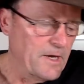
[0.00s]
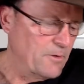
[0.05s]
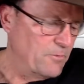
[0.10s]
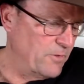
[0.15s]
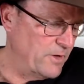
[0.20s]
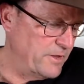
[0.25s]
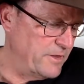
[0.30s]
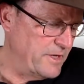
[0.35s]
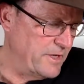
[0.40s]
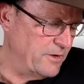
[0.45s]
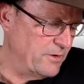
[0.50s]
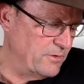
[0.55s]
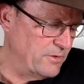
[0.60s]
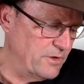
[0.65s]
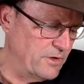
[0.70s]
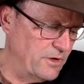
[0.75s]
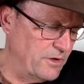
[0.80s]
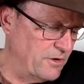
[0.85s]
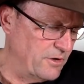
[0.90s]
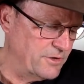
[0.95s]
one thing I,
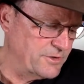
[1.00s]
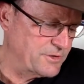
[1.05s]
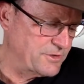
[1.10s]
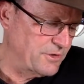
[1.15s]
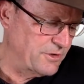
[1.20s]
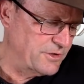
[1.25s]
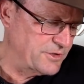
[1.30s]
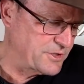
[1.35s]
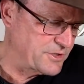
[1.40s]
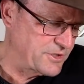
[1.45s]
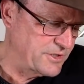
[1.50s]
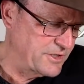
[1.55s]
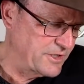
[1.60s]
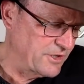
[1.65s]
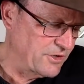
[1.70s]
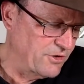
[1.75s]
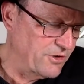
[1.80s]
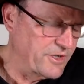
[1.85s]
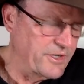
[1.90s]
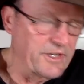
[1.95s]
I, I see a
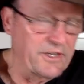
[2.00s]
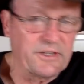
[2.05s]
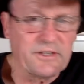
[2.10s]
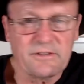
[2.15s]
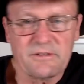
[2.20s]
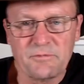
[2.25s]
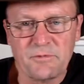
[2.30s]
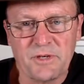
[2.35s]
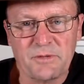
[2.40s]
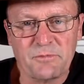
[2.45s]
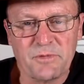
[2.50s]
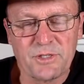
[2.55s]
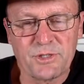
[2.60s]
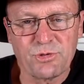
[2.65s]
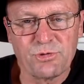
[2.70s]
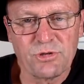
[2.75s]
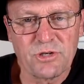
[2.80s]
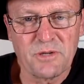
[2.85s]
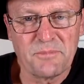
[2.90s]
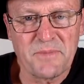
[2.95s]
lot here when we're
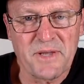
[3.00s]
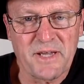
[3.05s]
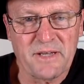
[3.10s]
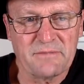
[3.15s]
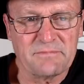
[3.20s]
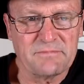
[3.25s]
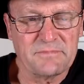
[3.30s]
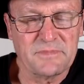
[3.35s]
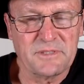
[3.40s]
talking about,